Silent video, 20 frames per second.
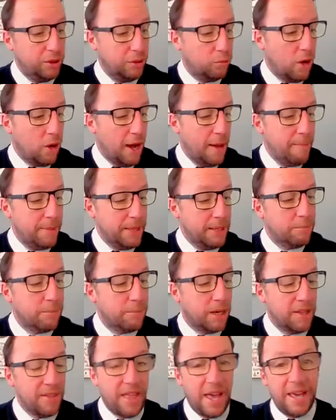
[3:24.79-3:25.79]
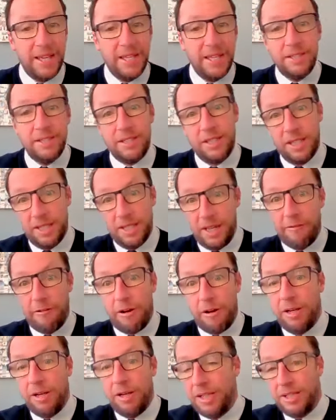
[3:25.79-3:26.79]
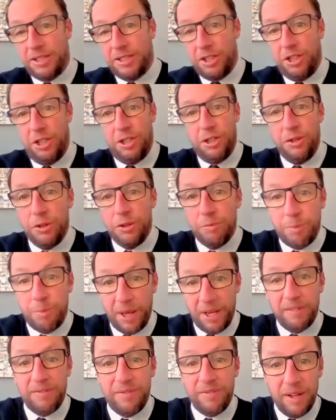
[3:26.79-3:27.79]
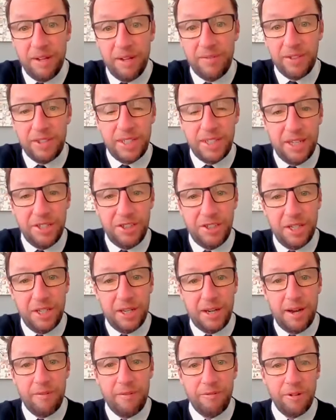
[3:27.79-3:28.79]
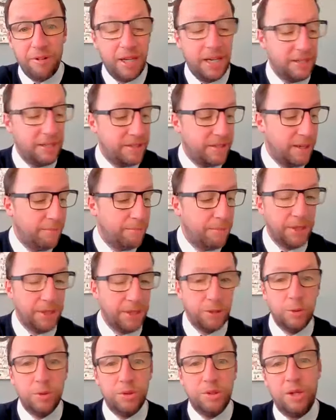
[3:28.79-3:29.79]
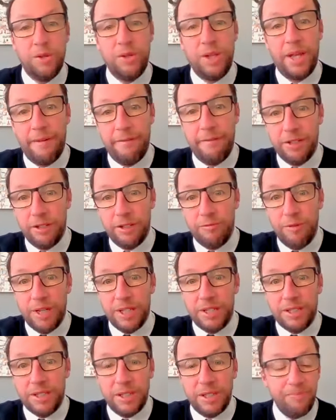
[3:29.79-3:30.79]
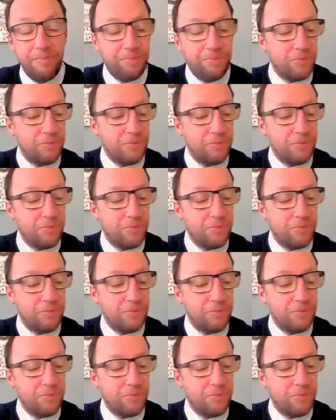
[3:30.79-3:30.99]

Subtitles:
and what I mean by that is that there's a huge benefit of attaching a covering letter, but also there is a risk.